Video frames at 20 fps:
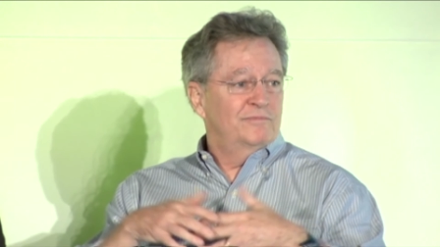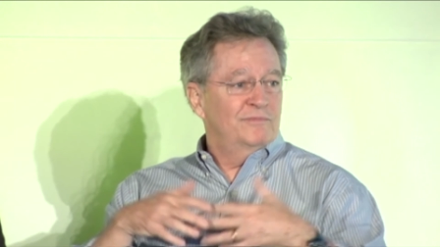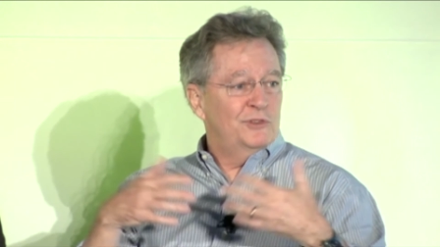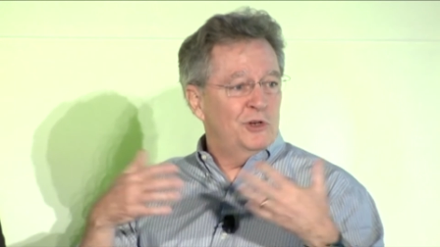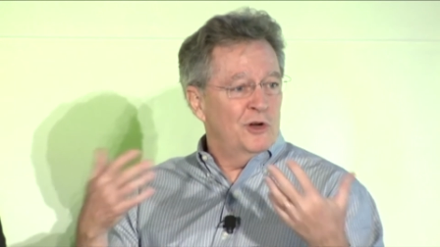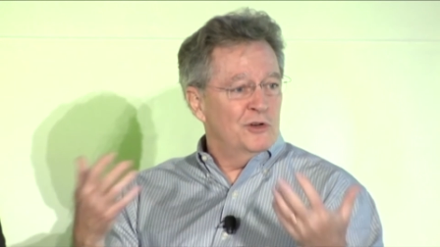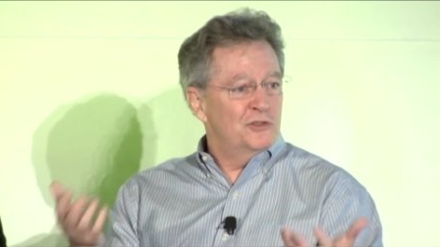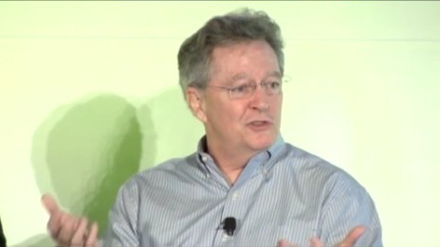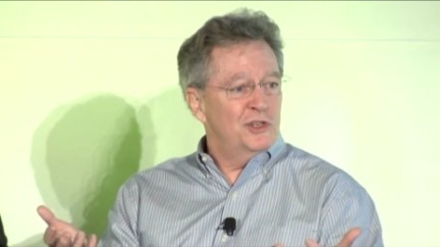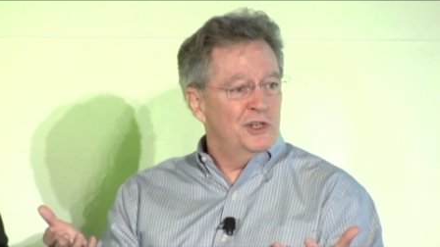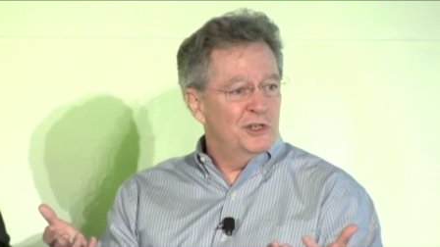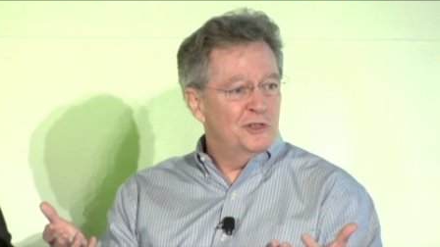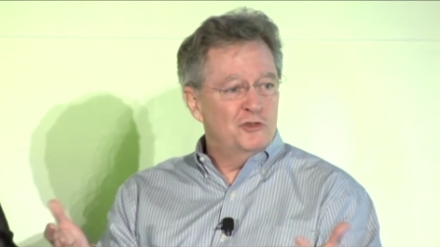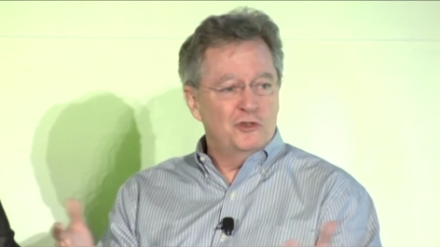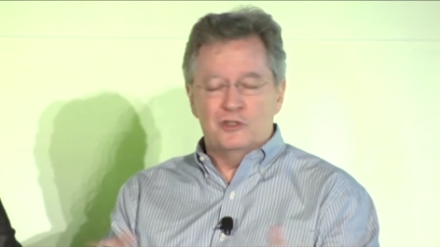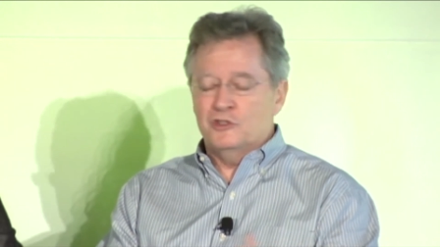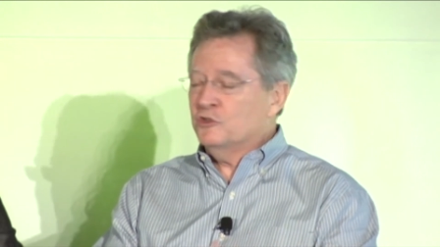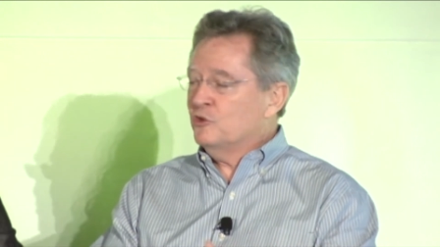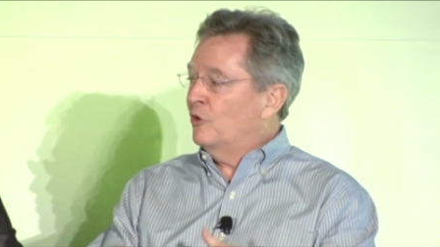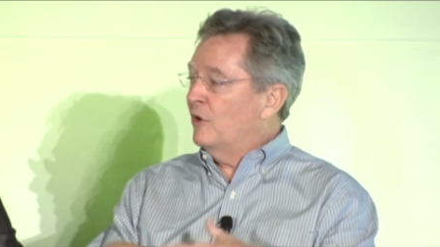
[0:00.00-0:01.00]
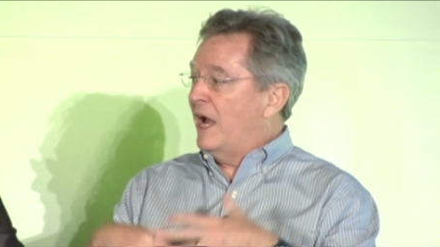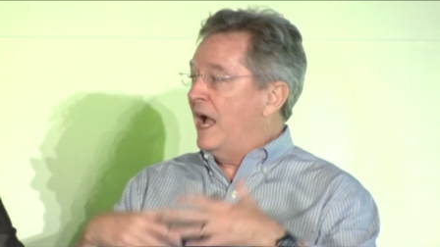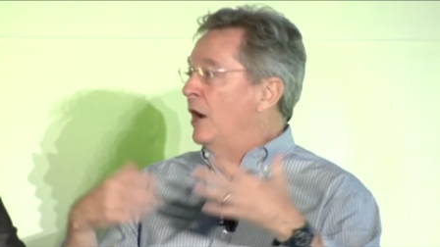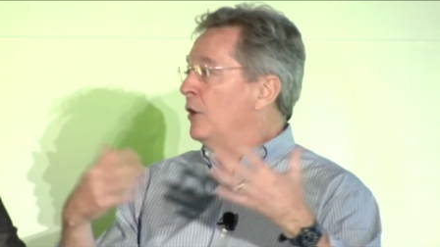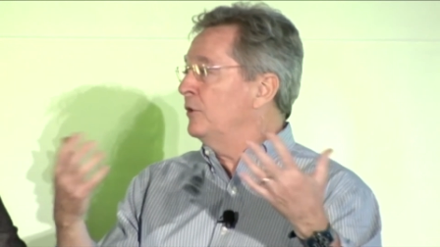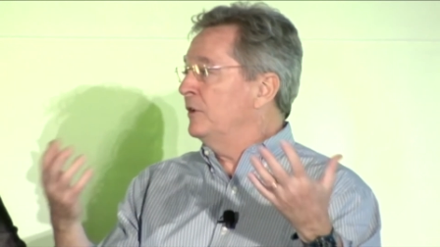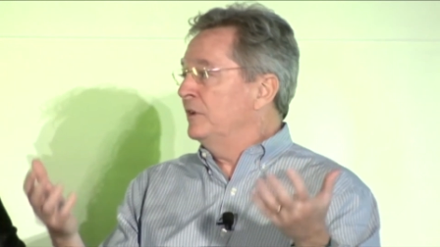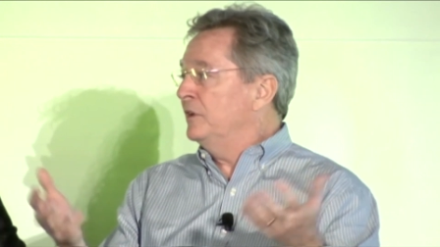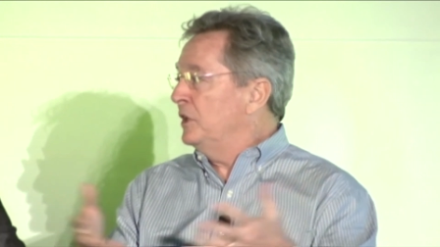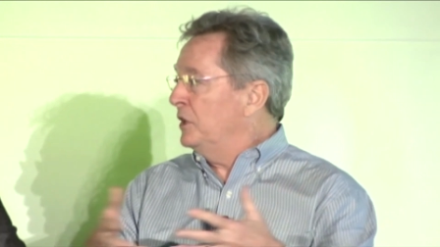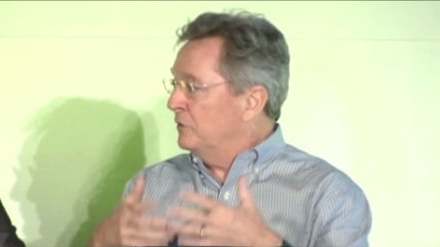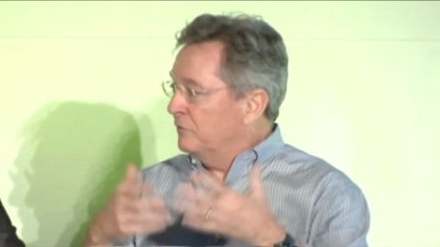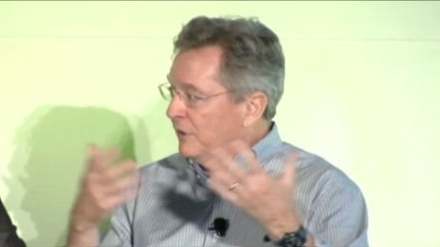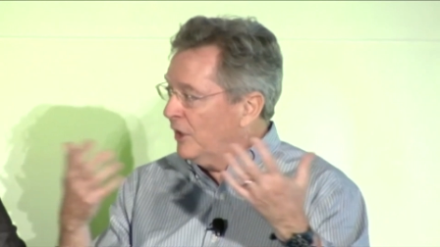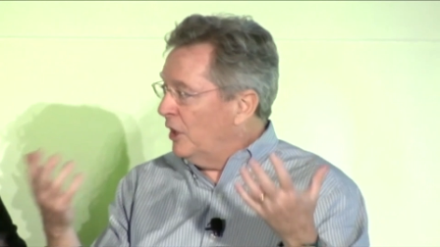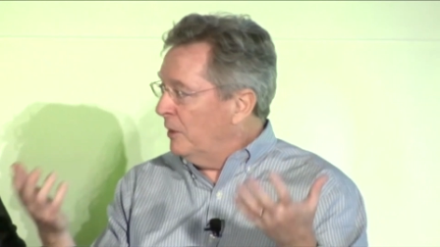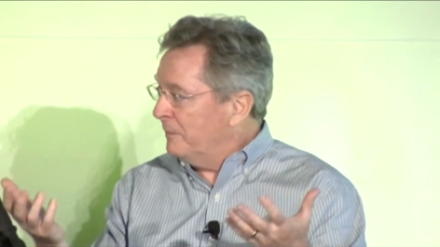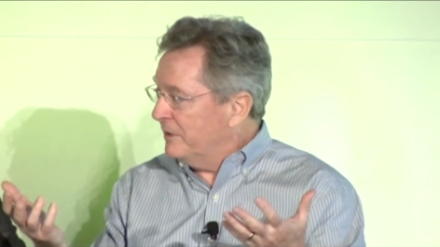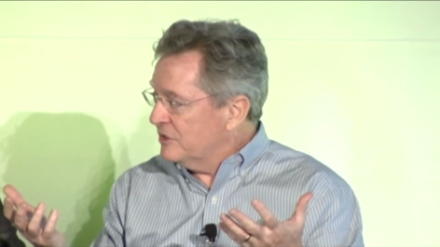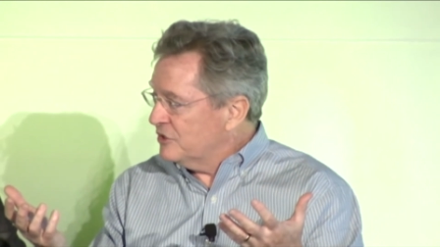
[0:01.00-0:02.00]
carcinogens are out in the
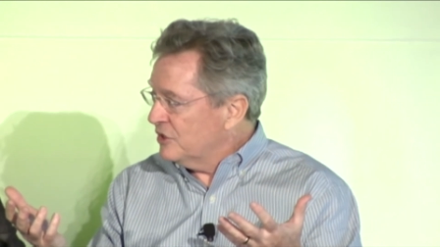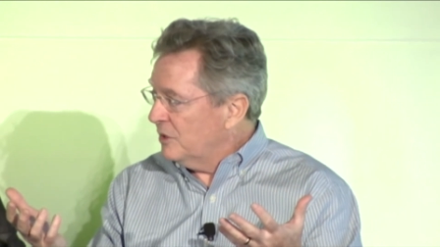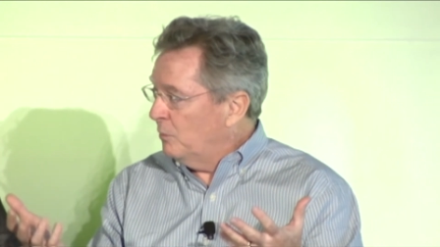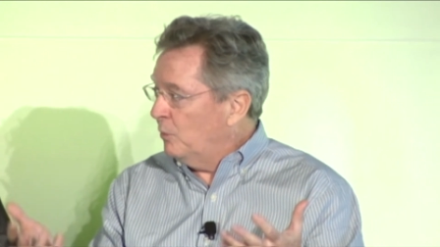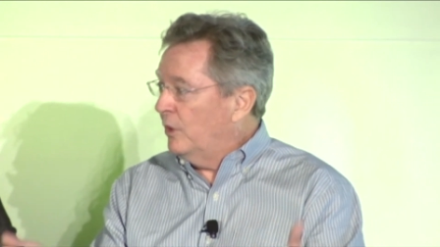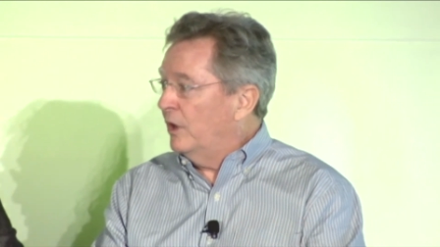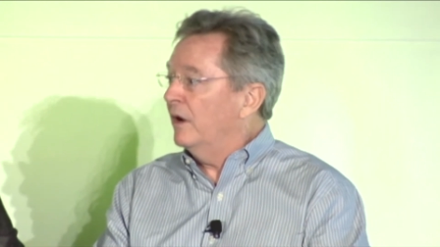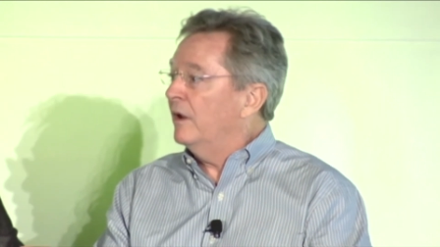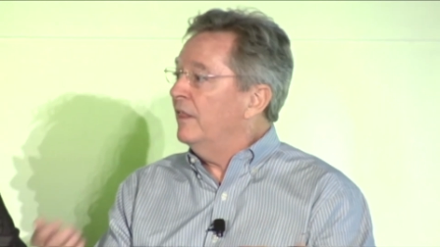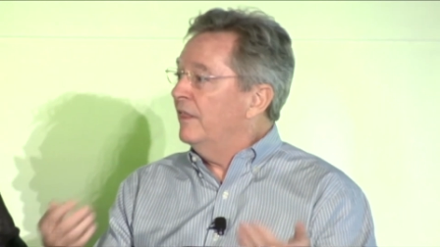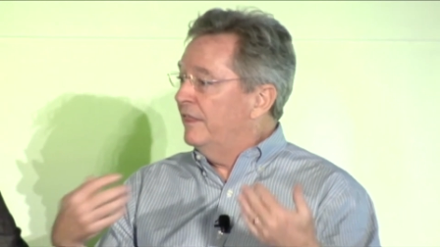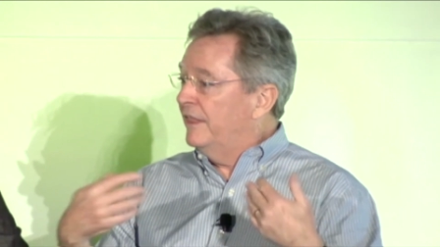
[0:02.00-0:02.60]
environment somewhere.